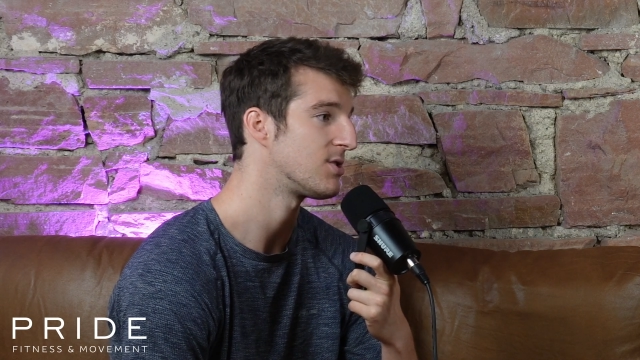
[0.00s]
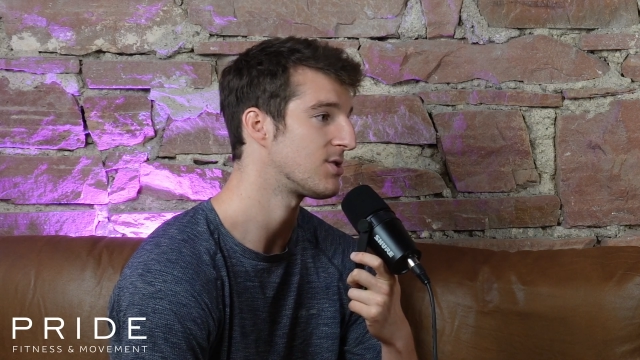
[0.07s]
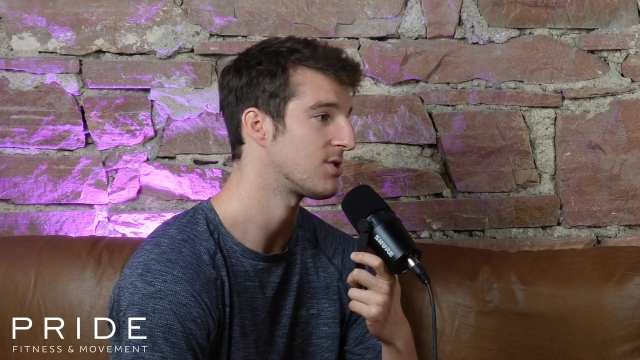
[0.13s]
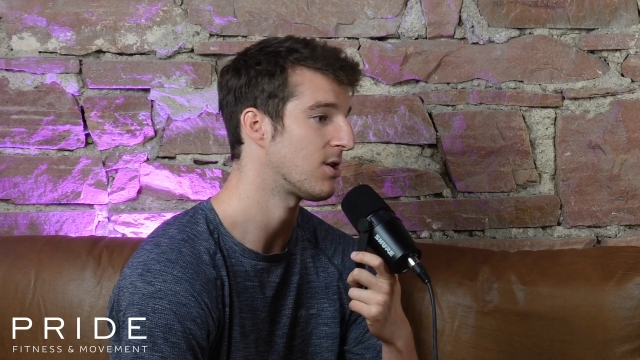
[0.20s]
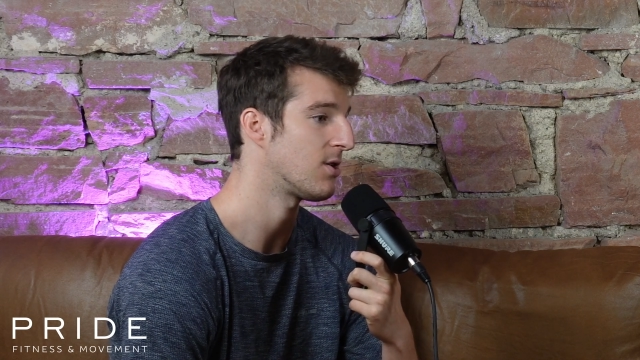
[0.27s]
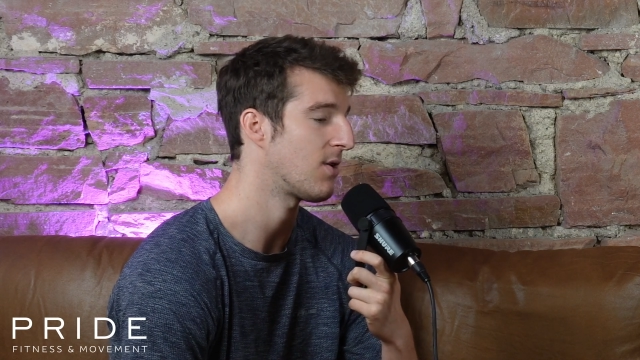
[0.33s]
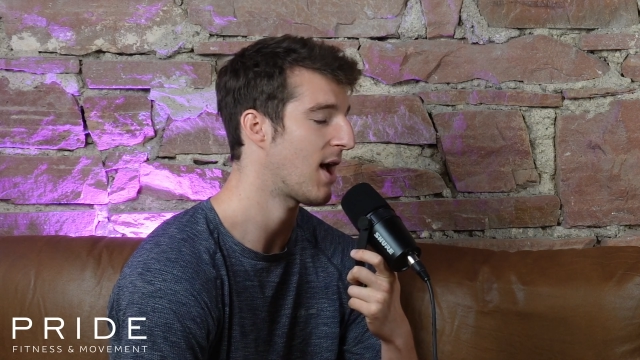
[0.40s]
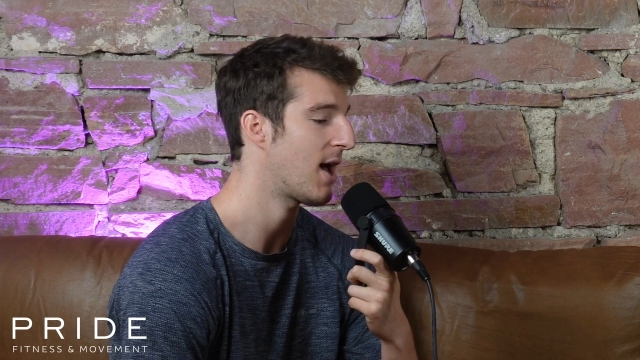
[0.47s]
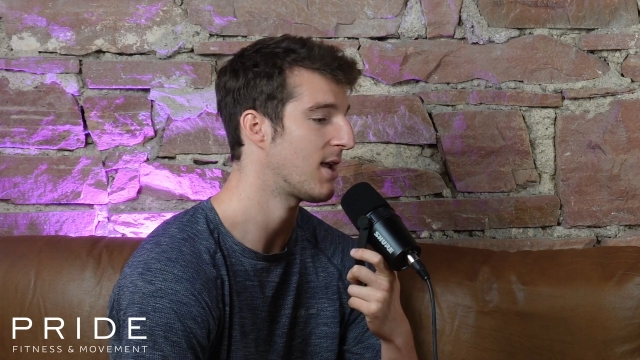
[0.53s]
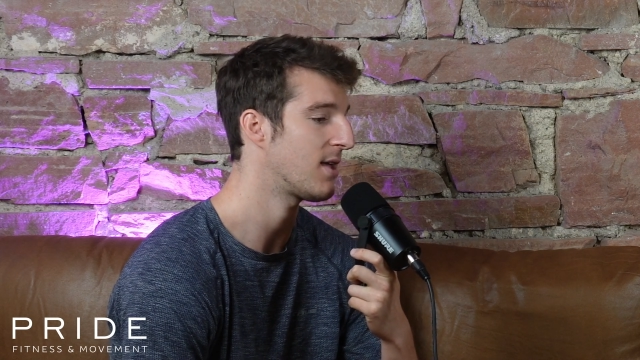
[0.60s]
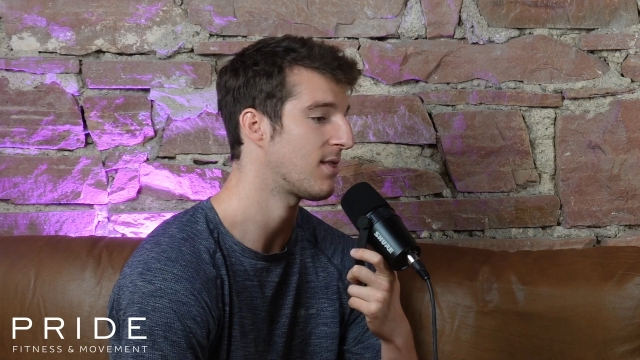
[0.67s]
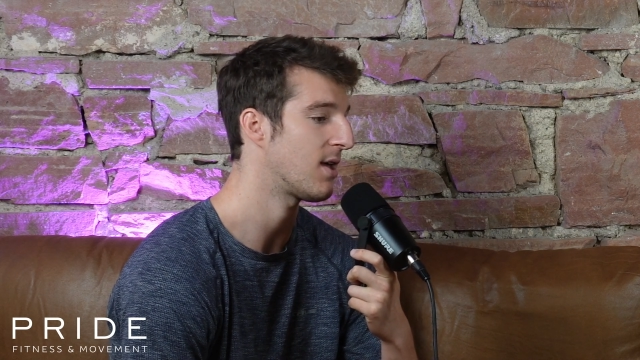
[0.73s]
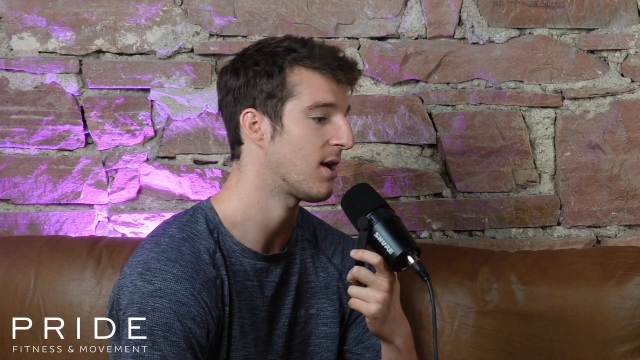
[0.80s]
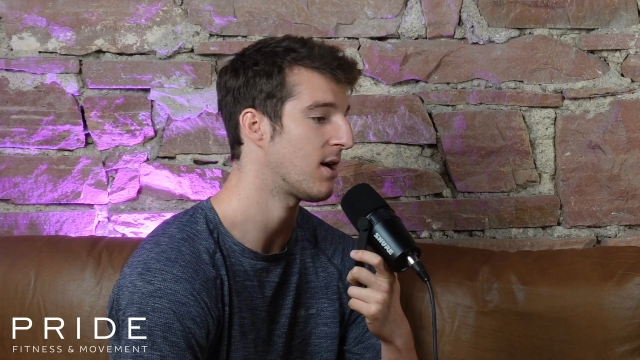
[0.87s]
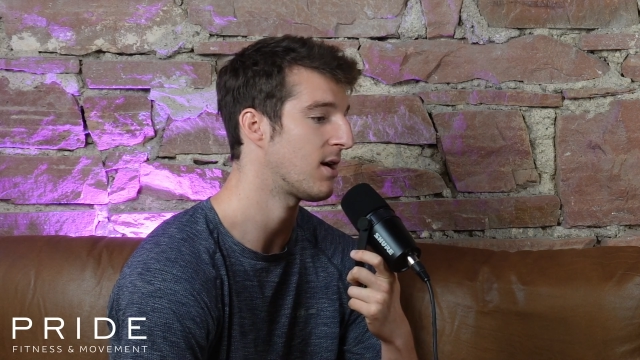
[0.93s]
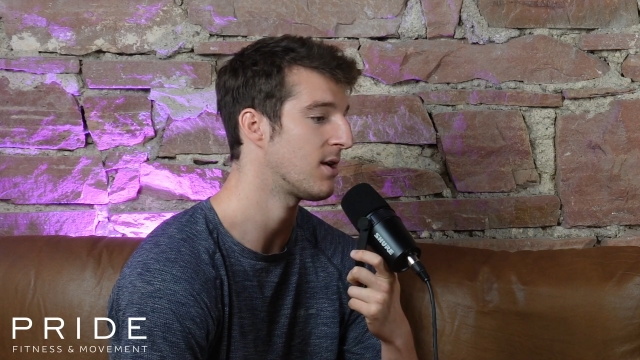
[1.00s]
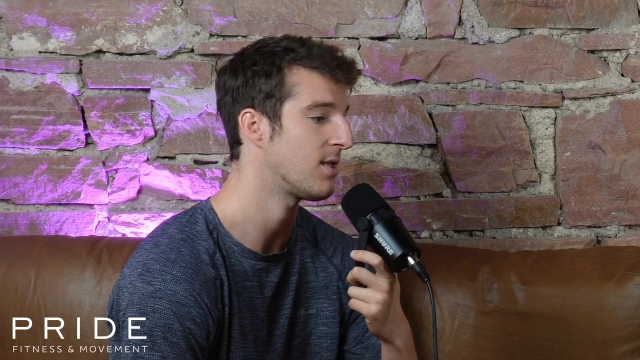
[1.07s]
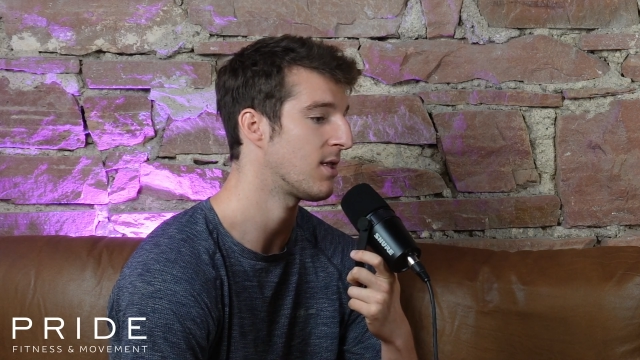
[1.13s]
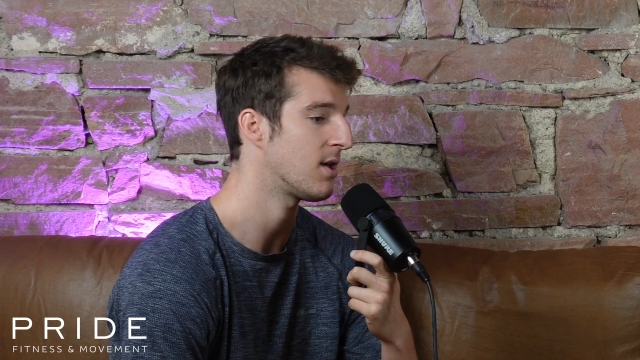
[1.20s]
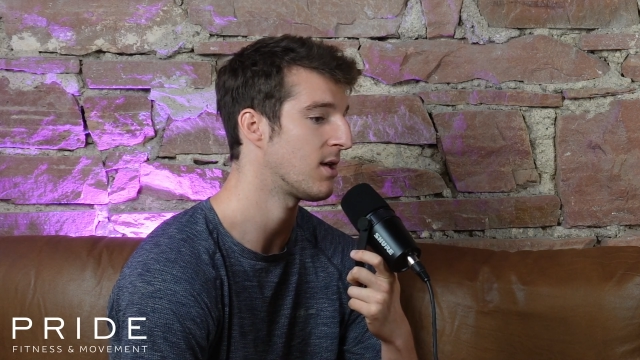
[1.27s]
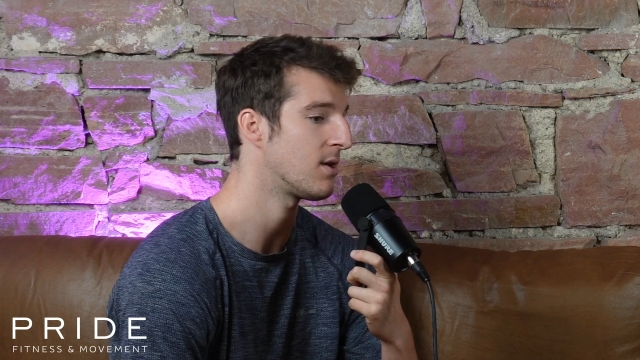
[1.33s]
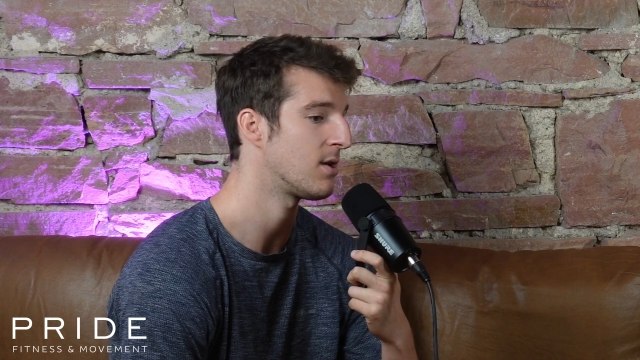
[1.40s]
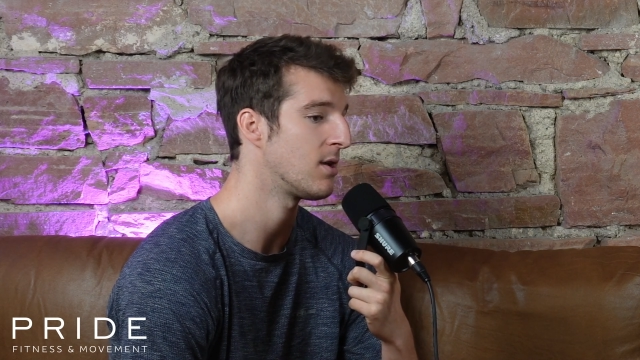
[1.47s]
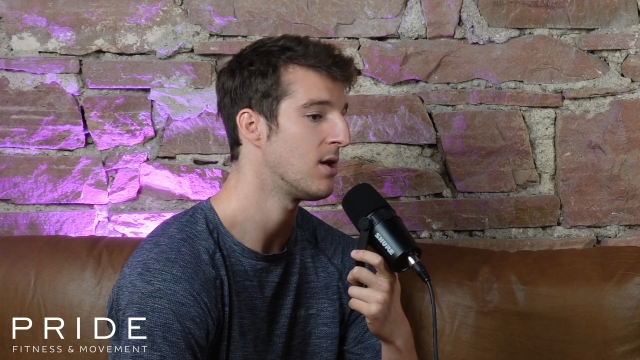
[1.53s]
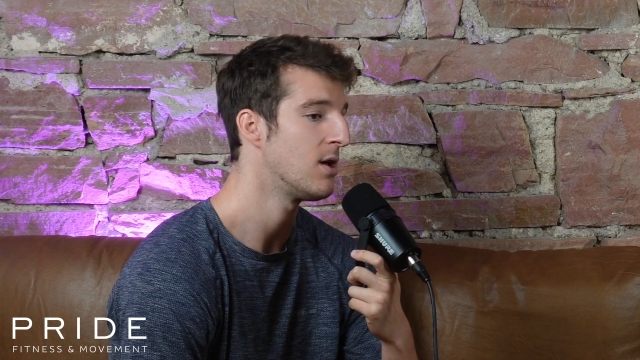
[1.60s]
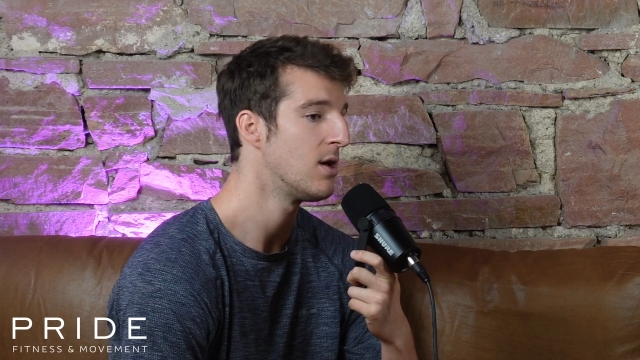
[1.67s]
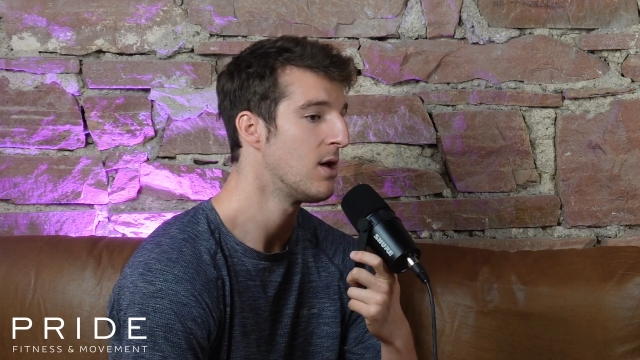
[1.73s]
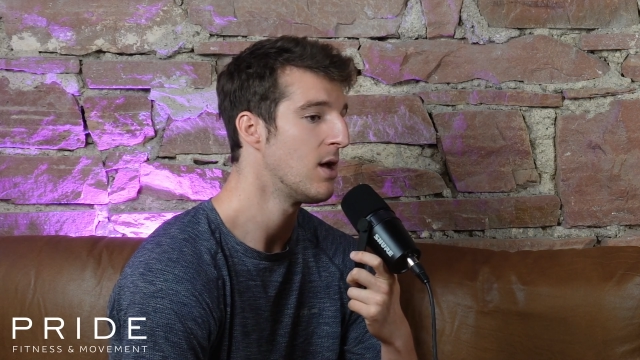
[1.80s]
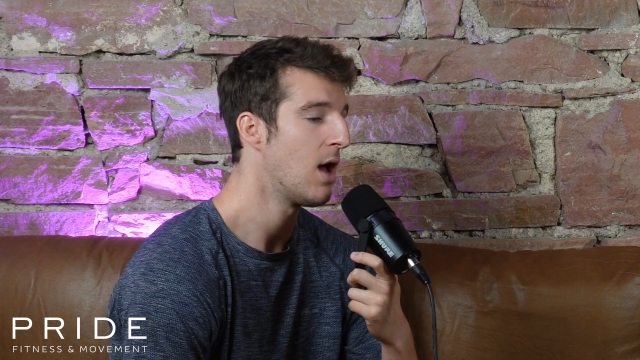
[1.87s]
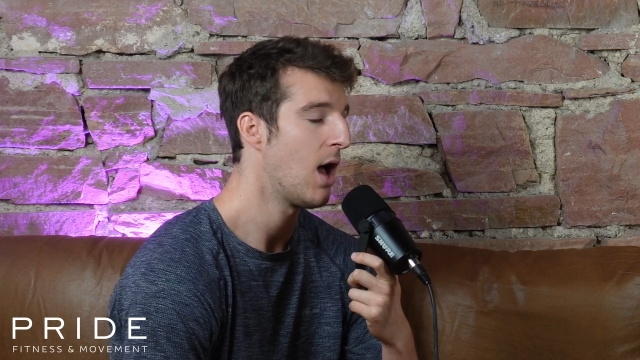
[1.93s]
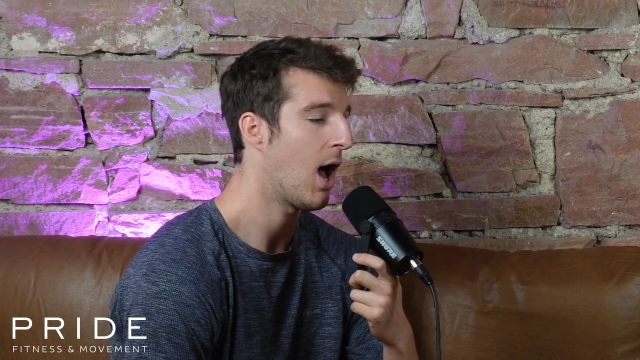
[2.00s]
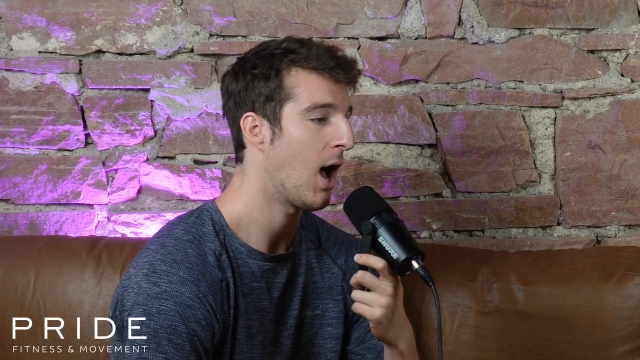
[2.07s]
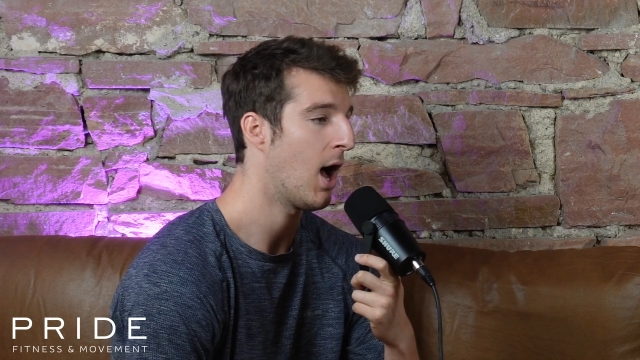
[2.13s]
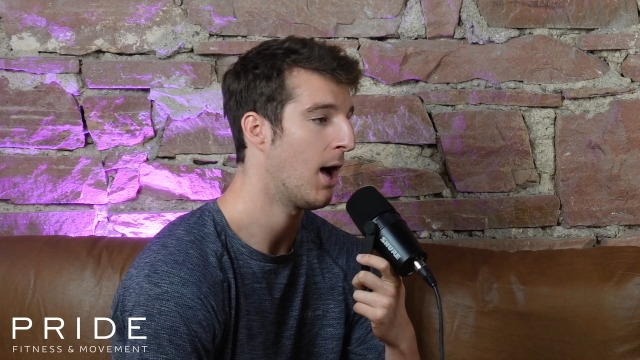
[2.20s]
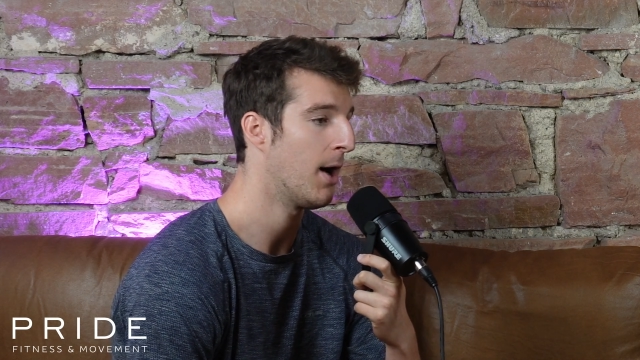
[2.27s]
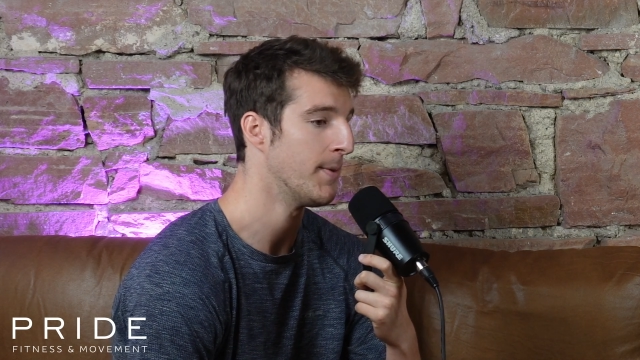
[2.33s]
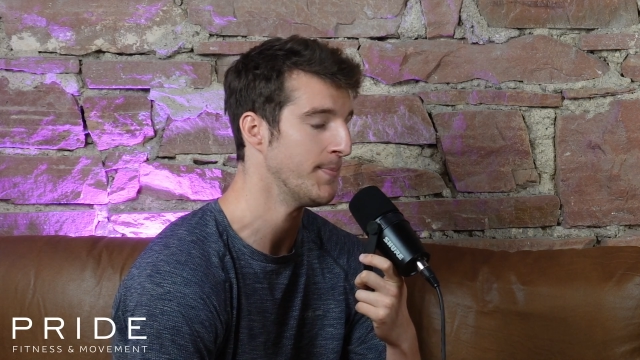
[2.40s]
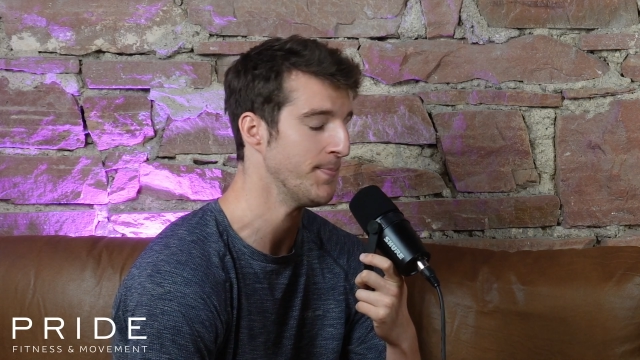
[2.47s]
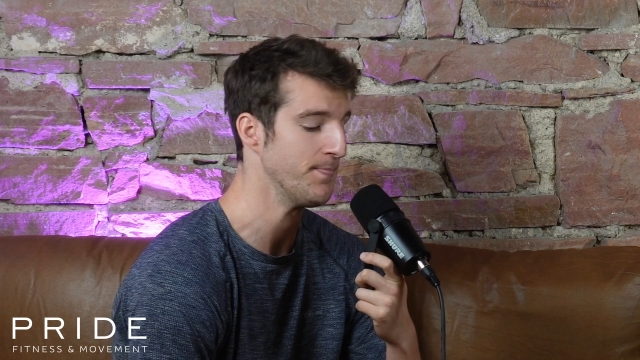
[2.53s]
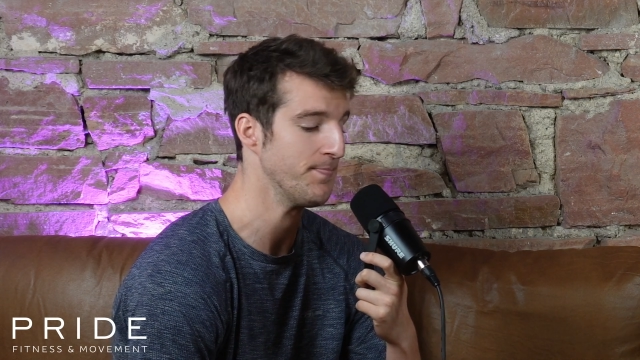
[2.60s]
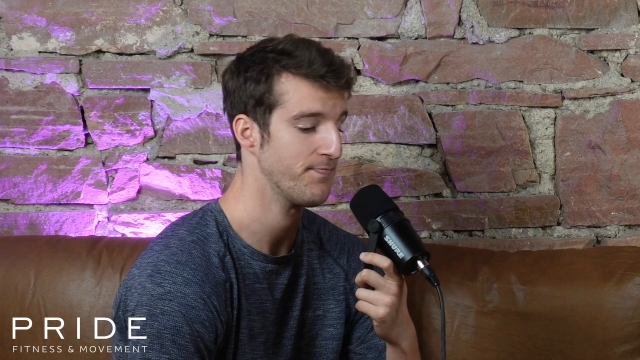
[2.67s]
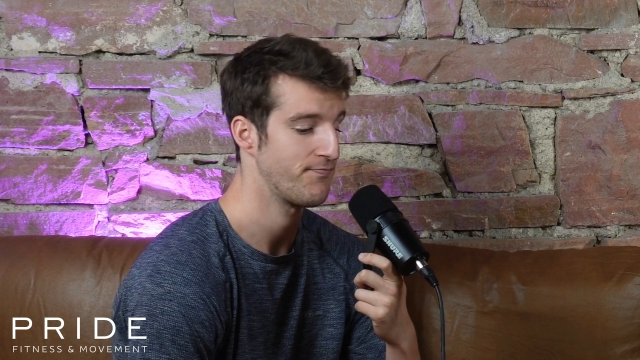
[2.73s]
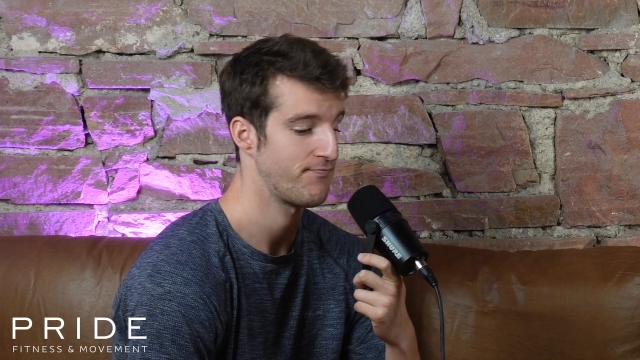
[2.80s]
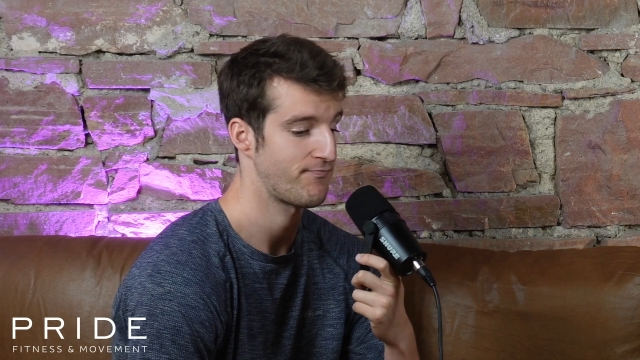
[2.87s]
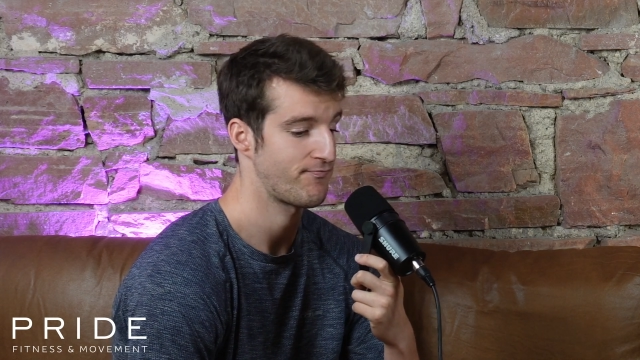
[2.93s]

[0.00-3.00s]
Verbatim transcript: So had it there, and then um,